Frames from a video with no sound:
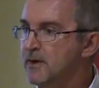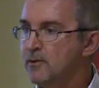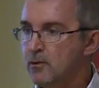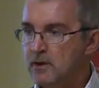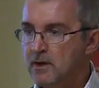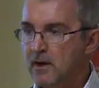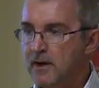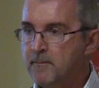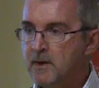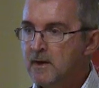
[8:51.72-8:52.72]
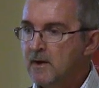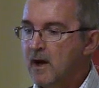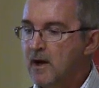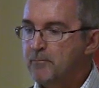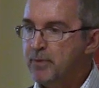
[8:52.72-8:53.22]
with, or a lime
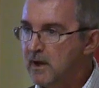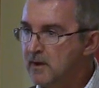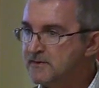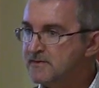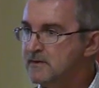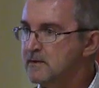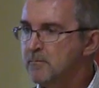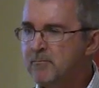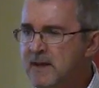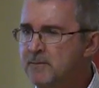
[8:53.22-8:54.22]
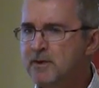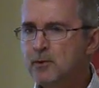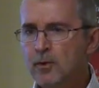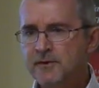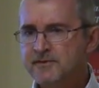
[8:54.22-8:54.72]
plaster, then maybe
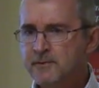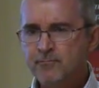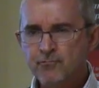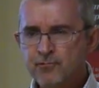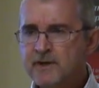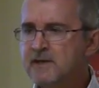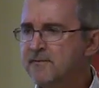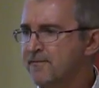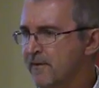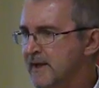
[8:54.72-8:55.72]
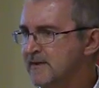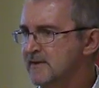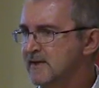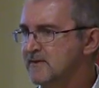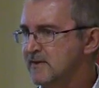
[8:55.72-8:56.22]
you want some really fine
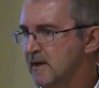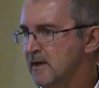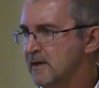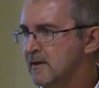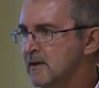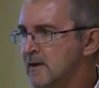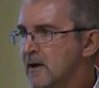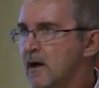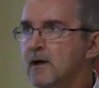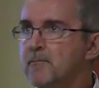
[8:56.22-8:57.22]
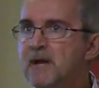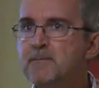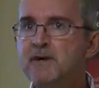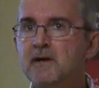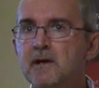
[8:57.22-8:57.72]
detail in
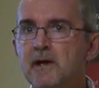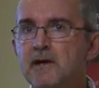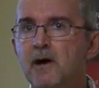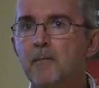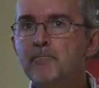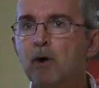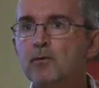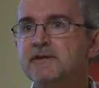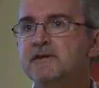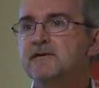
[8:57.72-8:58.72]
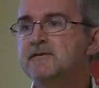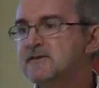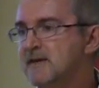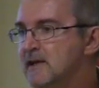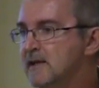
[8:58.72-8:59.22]
maybe like a moulded
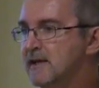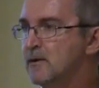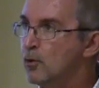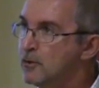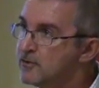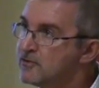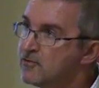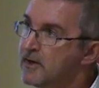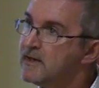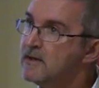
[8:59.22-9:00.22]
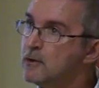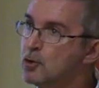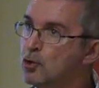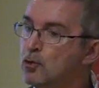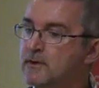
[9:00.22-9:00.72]
ceiling, or you're striking a
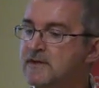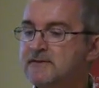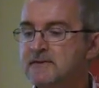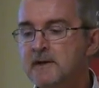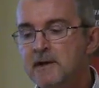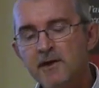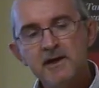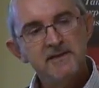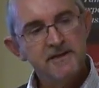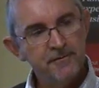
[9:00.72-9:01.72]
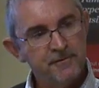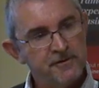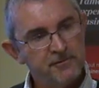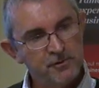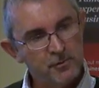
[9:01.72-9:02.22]
cornice. The only
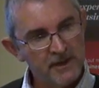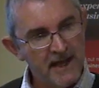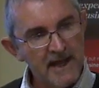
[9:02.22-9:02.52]
difference between